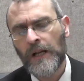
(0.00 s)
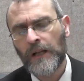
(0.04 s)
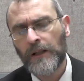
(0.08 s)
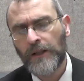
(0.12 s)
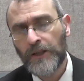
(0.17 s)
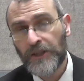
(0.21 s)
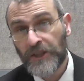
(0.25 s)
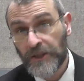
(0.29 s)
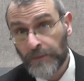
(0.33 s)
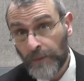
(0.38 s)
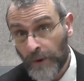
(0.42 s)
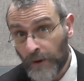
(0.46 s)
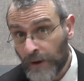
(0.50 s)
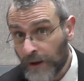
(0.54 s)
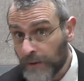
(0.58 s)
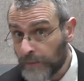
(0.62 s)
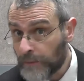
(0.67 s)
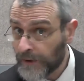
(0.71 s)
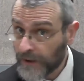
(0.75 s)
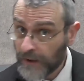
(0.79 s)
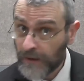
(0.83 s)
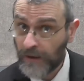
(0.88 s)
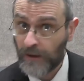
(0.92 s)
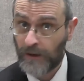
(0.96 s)
Lishmoa
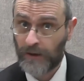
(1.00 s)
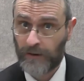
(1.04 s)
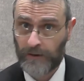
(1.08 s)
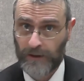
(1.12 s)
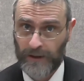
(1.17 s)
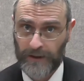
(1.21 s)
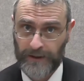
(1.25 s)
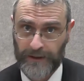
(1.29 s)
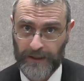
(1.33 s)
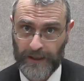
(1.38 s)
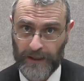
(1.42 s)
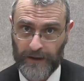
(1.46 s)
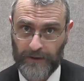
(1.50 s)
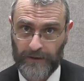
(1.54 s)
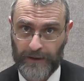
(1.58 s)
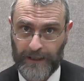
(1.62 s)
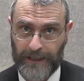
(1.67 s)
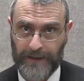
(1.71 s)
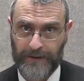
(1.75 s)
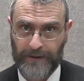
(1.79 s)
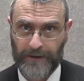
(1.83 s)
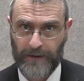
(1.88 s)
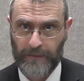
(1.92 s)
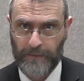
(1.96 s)
bikol, on the other
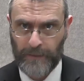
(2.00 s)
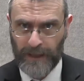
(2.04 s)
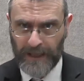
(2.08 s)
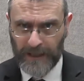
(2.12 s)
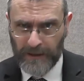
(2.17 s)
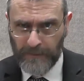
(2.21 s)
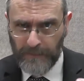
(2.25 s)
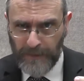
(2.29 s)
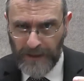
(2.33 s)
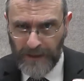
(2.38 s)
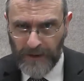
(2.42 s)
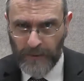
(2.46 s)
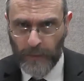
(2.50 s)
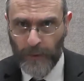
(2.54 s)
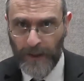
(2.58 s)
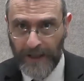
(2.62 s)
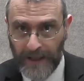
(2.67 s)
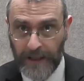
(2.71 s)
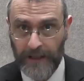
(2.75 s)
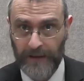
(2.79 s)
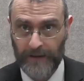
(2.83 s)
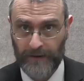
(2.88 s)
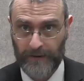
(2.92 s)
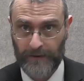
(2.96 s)
hand, the bet means
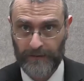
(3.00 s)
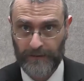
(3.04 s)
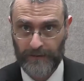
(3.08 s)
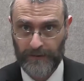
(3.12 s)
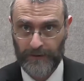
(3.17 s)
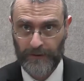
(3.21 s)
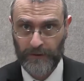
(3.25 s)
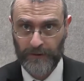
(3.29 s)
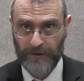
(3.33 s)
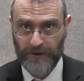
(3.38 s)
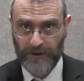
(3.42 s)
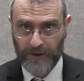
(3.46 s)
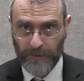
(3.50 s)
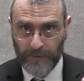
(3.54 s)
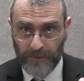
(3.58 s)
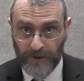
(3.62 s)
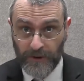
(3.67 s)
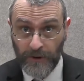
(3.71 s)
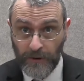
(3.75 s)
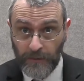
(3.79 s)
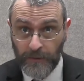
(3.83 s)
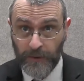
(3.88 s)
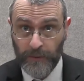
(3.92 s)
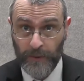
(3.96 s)
within. You're
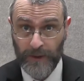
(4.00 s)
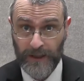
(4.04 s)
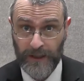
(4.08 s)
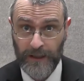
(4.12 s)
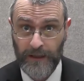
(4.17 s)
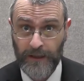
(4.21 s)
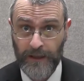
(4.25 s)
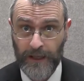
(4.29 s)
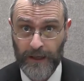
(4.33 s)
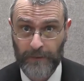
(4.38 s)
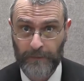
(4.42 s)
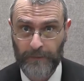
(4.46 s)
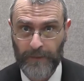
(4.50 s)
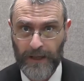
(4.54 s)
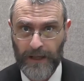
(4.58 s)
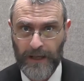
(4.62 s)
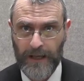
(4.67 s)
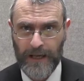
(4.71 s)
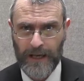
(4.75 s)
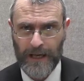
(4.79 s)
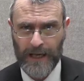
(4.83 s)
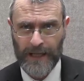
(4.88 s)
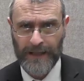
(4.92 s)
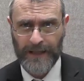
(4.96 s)
subsumed within them.
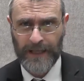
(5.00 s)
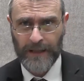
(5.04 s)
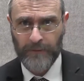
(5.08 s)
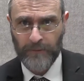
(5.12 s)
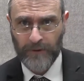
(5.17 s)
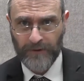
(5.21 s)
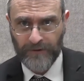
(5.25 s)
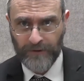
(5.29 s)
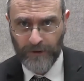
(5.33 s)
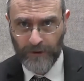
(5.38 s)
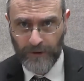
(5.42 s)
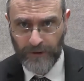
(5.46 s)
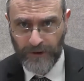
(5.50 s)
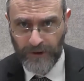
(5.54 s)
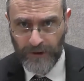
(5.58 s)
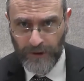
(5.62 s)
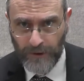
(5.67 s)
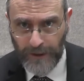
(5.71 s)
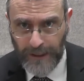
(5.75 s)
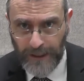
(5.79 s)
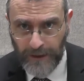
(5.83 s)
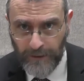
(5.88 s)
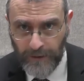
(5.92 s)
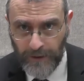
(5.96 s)
And that refers to
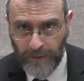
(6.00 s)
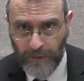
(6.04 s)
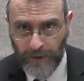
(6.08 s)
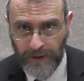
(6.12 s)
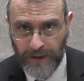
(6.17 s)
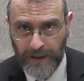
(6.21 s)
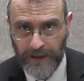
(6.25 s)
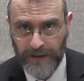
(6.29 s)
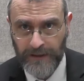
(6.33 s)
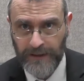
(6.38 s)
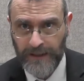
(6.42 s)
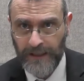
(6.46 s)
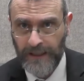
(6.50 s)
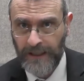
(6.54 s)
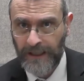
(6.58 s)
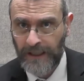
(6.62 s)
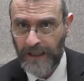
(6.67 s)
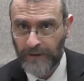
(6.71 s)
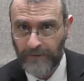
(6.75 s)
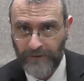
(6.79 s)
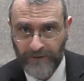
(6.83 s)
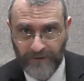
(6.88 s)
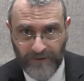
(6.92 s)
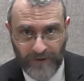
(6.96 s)
hearing what they say
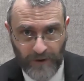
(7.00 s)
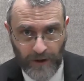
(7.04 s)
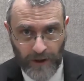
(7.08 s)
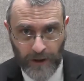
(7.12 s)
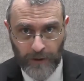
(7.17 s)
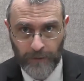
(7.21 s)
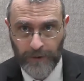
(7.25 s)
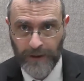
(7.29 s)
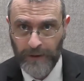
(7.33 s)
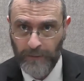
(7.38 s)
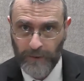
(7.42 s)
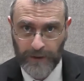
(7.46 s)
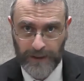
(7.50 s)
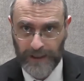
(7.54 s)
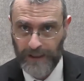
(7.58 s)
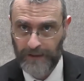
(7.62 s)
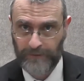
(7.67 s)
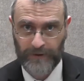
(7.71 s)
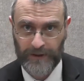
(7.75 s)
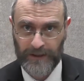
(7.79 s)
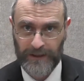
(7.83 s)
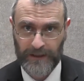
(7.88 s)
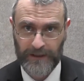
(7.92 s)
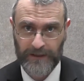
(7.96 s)
and following
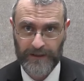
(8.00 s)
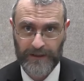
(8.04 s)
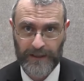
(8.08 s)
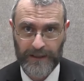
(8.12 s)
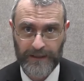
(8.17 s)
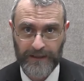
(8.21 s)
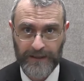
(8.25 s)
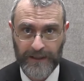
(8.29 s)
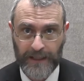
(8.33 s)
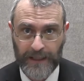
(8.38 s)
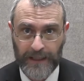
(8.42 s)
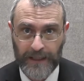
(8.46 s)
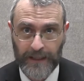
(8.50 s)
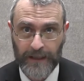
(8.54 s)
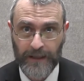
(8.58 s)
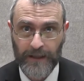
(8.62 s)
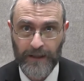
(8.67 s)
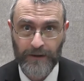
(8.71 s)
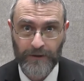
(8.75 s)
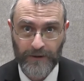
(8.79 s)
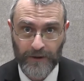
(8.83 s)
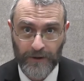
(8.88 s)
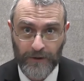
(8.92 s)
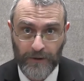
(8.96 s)
whatever it is they say
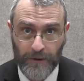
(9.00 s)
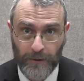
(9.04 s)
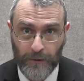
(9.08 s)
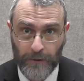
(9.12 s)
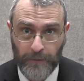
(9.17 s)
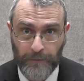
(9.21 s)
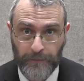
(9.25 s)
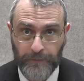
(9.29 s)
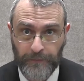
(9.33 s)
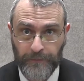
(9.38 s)
to do.